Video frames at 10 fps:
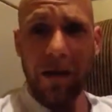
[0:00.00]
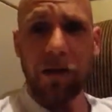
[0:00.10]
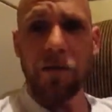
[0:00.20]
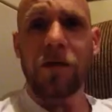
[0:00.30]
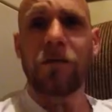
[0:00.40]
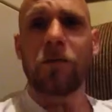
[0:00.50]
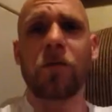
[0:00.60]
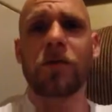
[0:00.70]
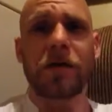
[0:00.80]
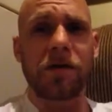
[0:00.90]
look even more
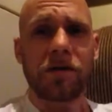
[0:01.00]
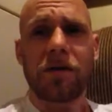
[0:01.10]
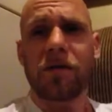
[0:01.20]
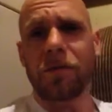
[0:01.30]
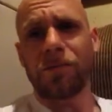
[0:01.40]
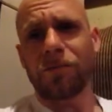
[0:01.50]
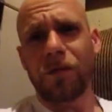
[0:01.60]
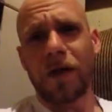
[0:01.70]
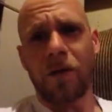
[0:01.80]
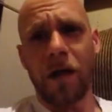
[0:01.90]
ridiculous than I do
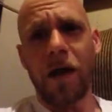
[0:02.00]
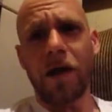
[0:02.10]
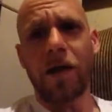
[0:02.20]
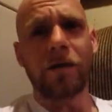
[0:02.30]
without hair.